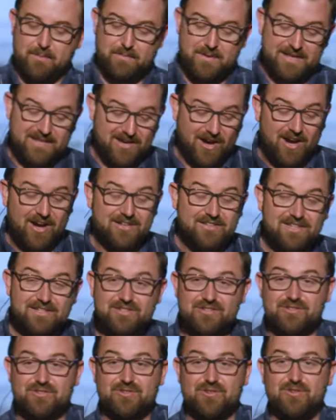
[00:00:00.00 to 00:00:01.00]
because
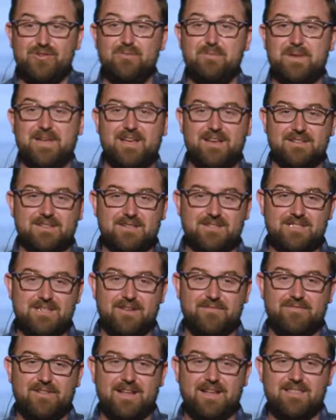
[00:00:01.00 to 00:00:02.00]
it's true, because of
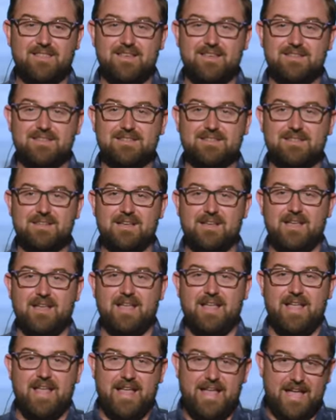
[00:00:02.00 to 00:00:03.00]
stuff like this,
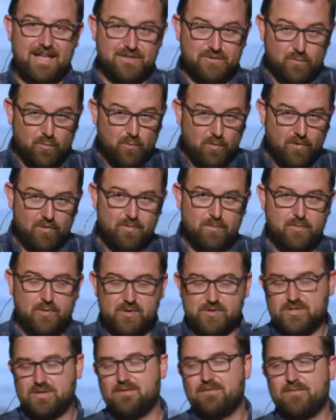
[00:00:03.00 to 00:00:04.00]
it's worth
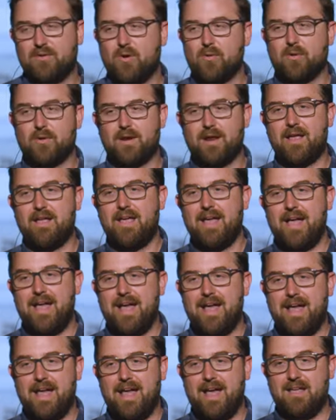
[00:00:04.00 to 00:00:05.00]
pushing forward
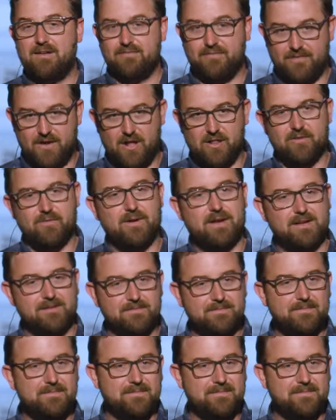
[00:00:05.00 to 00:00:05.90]
and following.